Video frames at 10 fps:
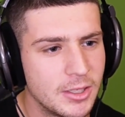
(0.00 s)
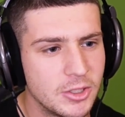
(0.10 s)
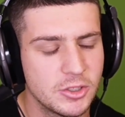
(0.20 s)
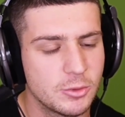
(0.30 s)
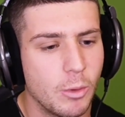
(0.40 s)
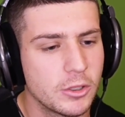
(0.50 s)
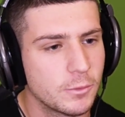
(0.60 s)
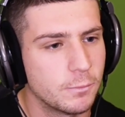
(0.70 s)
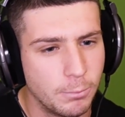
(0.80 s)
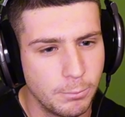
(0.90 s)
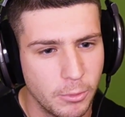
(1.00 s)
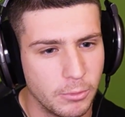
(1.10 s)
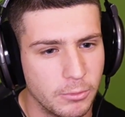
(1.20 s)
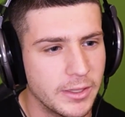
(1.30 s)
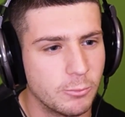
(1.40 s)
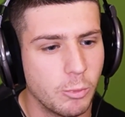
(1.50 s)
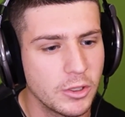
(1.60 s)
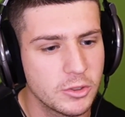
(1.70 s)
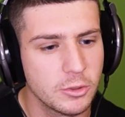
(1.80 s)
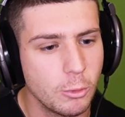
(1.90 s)
Just watch football, like
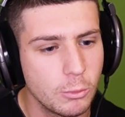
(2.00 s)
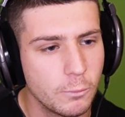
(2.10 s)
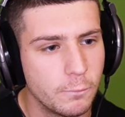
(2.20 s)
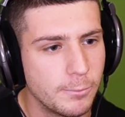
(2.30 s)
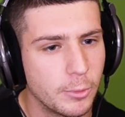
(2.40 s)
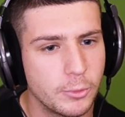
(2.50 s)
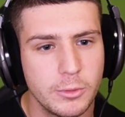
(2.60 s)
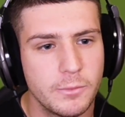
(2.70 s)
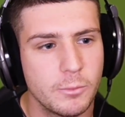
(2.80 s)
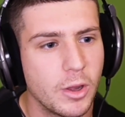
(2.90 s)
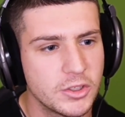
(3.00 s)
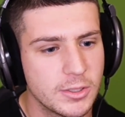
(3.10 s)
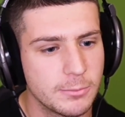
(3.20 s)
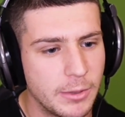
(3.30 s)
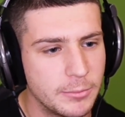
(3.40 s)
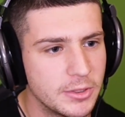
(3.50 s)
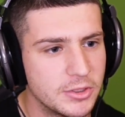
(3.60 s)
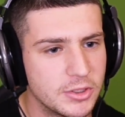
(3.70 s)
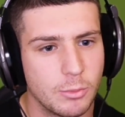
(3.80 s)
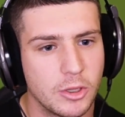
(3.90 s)
watch local football. Don't even watch the Premier League.
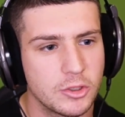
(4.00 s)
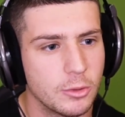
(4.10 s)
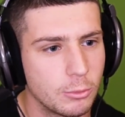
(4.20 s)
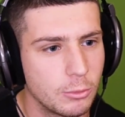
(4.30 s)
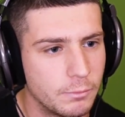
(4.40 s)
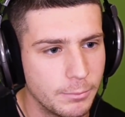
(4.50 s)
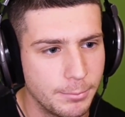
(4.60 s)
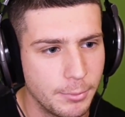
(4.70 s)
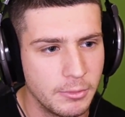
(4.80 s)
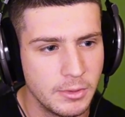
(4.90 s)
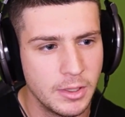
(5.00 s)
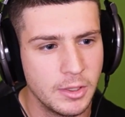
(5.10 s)
Just watch local football.